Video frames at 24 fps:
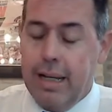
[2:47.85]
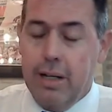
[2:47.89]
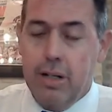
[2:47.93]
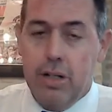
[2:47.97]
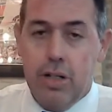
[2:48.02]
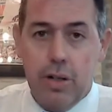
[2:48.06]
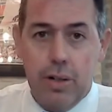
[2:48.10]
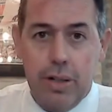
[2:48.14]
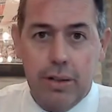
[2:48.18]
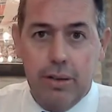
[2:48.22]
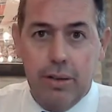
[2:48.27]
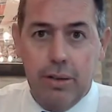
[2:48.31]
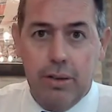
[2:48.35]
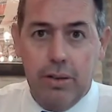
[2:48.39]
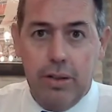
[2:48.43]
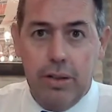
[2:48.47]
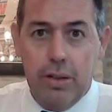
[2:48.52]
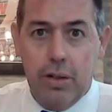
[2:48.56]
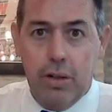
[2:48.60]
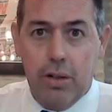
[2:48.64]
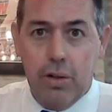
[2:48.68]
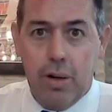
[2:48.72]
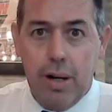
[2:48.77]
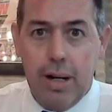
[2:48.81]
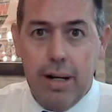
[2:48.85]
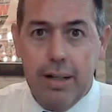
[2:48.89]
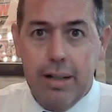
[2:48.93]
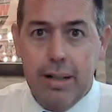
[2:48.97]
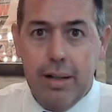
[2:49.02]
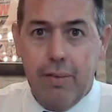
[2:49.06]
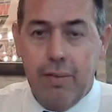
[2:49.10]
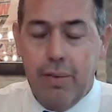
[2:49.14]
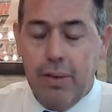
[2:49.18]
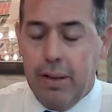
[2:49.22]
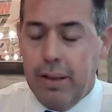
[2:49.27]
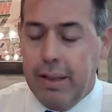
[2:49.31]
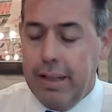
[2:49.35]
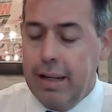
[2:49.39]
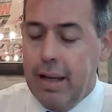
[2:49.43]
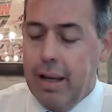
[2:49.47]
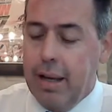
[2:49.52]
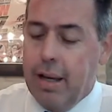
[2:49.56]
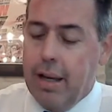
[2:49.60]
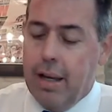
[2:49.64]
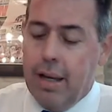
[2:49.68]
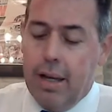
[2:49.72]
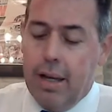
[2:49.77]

Insurance looks at your credit differently.